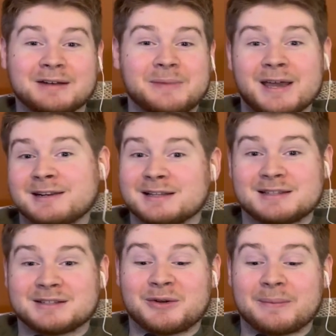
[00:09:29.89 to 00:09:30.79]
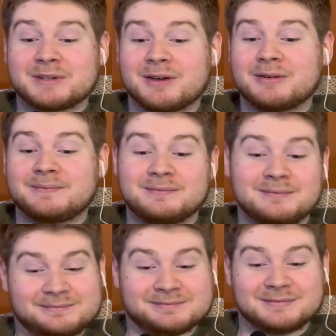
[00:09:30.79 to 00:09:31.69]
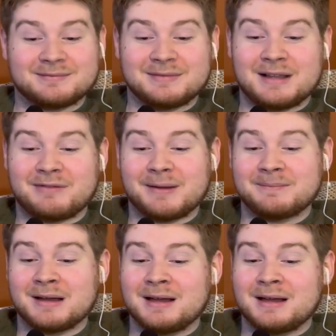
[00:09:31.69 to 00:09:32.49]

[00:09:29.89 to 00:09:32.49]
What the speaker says: Peyton gets his own episode. Love him.